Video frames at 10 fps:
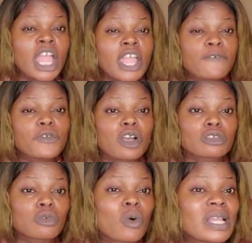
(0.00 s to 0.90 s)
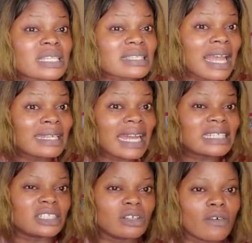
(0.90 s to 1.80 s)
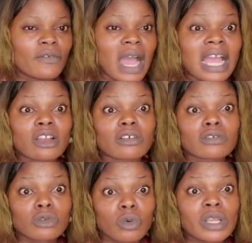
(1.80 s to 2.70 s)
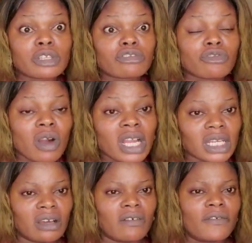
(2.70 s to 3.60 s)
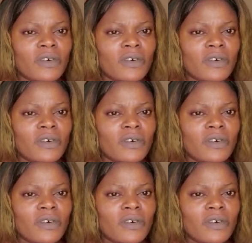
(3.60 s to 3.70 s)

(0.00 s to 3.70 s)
if your school is standard enough and your school is strong enough,